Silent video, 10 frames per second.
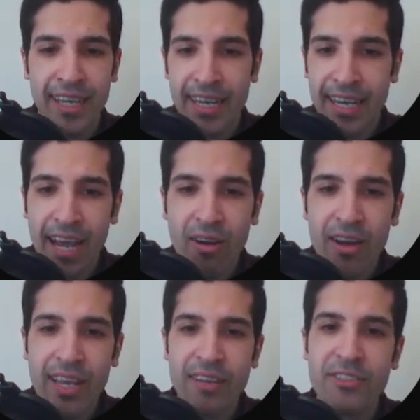Now
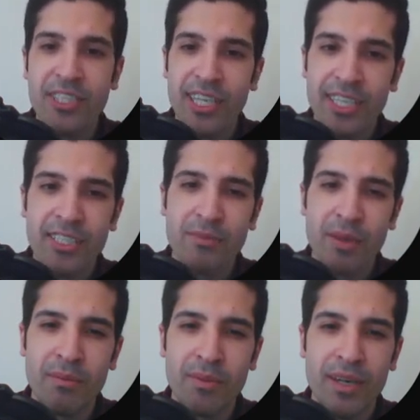I have changed
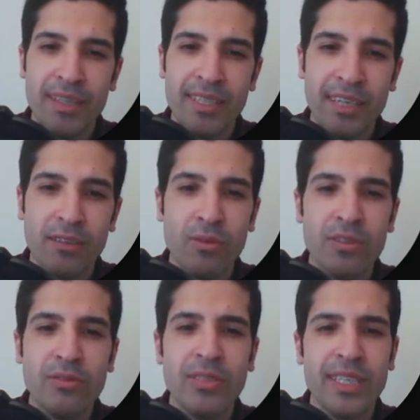my mind and I
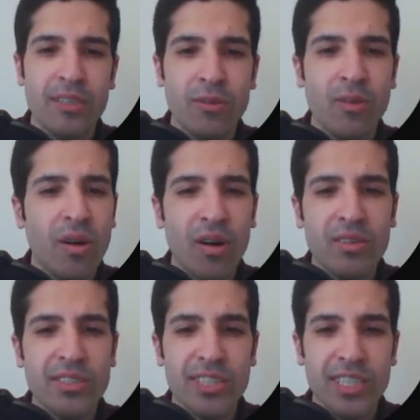want to ignore all
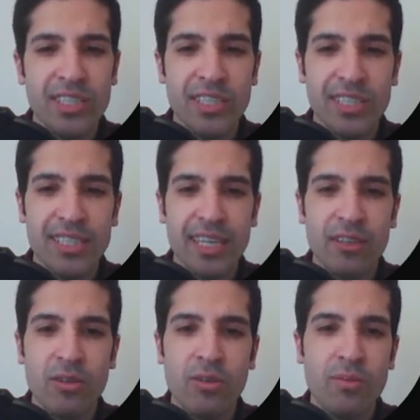the changes
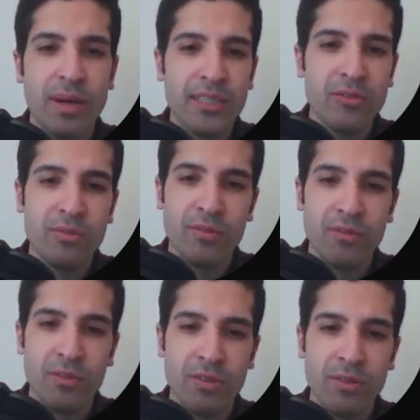and go back to
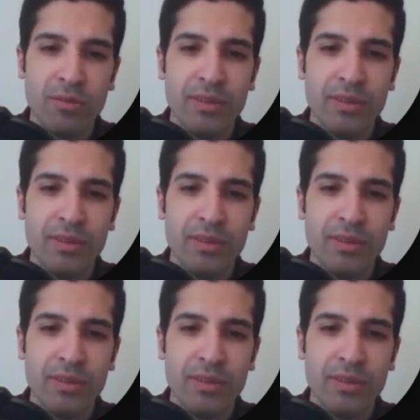before,